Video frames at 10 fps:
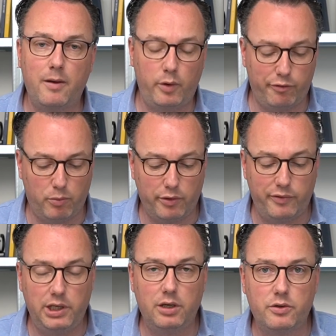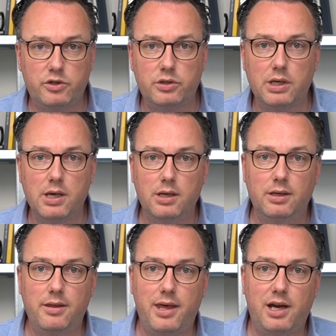We have more videos
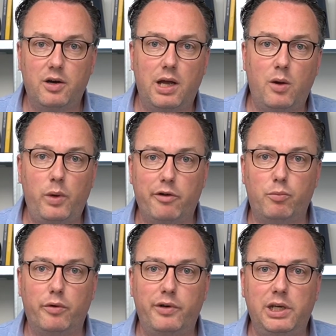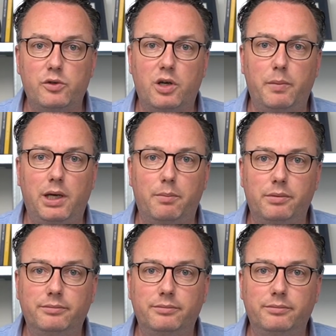there, and we have more videos coming up.